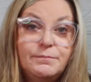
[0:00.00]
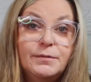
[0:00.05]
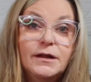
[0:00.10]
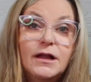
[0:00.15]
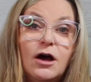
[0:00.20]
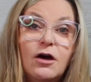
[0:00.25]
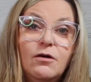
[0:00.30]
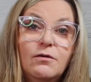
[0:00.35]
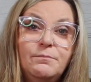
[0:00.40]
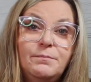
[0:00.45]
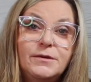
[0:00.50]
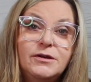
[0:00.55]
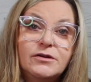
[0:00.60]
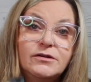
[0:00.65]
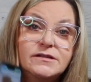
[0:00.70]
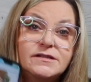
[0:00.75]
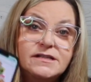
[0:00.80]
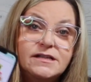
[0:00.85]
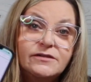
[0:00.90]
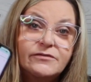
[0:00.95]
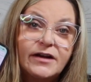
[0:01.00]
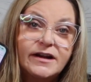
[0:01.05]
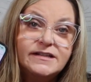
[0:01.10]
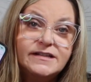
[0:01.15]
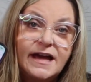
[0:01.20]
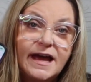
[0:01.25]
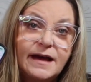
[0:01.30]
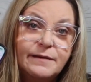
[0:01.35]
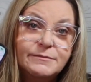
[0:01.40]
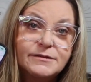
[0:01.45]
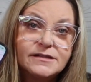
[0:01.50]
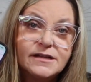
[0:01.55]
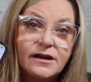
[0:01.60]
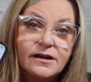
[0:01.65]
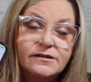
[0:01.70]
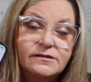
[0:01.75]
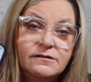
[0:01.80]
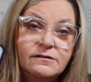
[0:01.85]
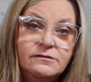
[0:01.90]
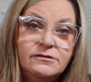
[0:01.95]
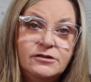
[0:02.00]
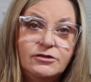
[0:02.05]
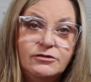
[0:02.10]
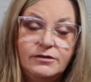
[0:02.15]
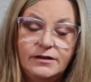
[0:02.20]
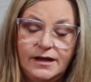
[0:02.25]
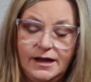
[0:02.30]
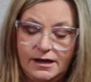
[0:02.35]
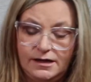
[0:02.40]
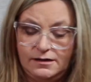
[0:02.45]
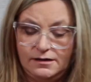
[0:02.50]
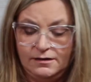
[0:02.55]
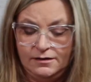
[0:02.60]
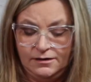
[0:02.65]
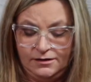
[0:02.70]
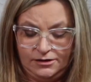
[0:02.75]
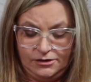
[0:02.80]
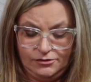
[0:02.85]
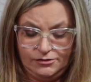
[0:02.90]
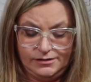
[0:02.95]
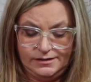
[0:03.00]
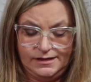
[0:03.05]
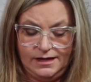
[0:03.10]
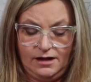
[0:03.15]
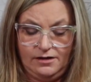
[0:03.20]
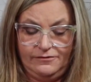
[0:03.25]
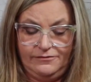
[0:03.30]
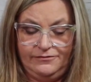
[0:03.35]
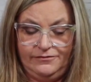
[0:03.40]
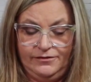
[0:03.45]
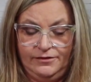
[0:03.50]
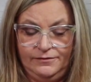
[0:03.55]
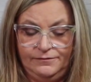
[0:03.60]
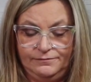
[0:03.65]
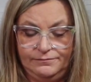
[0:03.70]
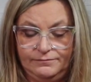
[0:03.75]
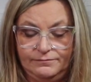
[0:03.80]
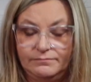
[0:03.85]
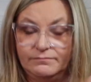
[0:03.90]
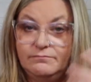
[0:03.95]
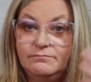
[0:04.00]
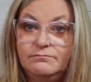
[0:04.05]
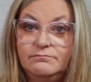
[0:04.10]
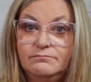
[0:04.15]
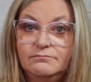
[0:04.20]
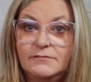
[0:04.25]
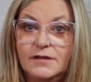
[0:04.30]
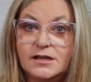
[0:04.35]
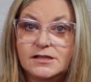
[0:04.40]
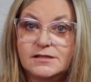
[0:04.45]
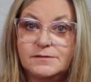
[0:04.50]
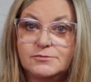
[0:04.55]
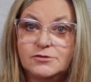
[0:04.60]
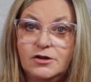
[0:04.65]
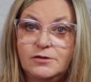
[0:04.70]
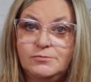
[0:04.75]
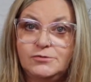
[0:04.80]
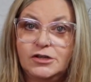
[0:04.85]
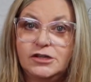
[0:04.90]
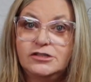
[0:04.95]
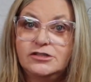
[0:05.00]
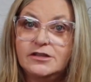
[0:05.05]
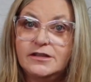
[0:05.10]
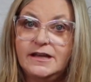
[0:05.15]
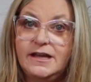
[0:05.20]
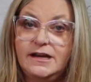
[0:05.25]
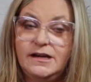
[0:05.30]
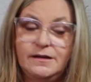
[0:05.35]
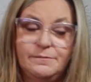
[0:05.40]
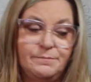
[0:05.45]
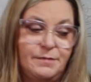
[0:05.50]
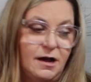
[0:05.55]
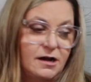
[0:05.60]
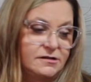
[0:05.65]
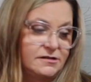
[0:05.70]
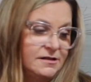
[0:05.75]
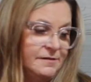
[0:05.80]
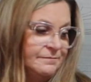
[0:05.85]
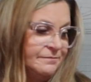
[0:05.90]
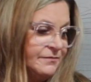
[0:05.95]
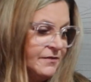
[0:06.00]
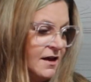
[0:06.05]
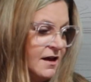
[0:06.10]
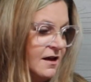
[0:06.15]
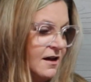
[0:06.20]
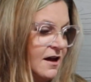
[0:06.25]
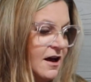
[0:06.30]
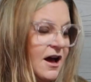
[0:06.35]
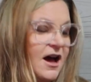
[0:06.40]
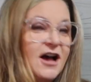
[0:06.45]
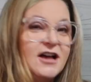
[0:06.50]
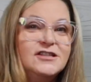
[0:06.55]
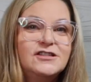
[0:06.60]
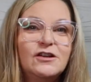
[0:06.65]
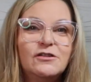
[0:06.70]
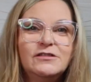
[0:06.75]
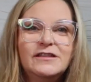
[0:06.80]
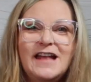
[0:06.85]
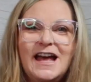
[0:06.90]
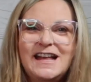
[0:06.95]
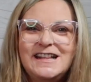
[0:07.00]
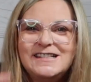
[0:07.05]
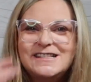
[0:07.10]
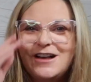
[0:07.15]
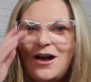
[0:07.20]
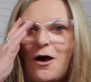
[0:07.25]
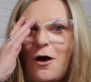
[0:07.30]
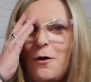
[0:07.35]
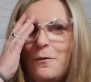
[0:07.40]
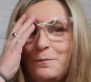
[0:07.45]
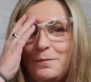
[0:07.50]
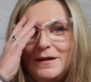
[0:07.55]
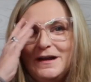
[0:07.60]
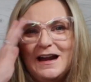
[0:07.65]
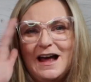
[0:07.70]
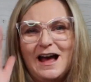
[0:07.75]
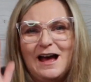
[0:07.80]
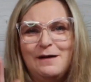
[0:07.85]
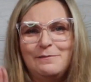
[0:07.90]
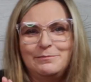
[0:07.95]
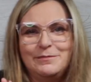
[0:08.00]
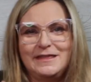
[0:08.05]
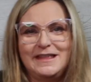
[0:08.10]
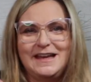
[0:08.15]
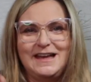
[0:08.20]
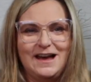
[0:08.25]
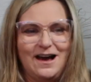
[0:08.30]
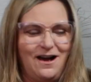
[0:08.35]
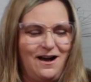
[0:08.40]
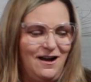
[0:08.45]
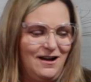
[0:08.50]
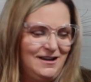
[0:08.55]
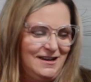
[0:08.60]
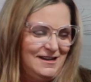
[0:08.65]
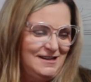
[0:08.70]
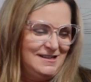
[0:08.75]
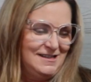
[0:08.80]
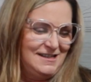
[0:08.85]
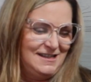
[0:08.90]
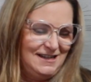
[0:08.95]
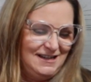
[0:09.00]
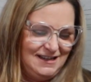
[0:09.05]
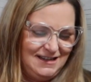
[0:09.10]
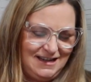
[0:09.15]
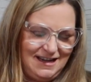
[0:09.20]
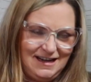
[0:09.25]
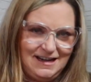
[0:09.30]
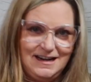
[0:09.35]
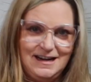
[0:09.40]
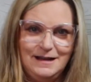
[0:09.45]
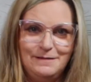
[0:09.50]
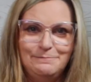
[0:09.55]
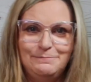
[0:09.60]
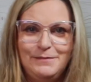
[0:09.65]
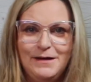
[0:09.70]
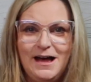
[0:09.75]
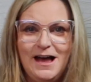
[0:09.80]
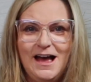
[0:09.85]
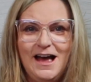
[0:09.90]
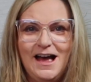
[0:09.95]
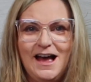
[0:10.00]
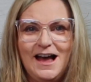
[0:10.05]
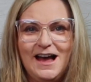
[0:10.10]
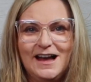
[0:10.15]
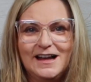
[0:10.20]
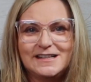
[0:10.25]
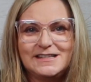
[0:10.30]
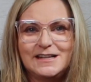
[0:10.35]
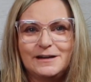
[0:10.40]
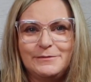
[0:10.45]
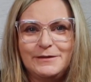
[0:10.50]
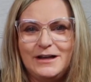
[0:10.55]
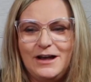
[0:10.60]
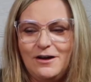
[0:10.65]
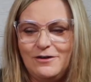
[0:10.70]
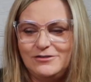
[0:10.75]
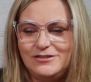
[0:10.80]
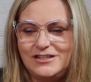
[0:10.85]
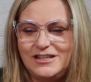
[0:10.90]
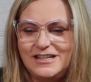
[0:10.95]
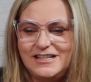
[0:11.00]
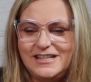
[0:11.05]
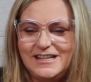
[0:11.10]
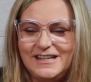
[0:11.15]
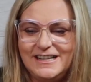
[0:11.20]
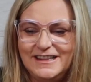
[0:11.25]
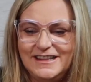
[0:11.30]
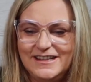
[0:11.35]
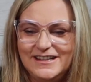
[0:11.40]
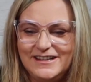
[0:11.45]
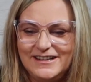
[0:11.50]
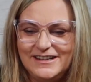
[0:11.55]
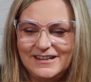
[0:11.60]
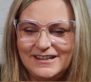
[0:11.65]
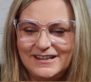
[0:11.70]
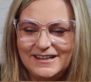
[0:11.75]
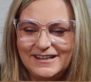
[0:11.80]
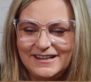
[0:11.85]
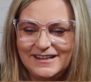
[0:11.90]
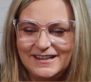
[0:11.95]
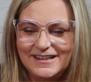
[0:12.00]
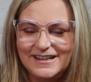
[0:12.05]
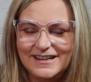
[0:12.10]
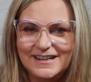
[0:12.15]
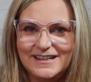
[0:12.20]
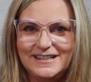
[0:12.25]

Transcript: below, but you can see right to Amazon, you can get yourself a subscription to the Kitnip box. So let's open up the August Kitnip box. Here we go, Gigi, look.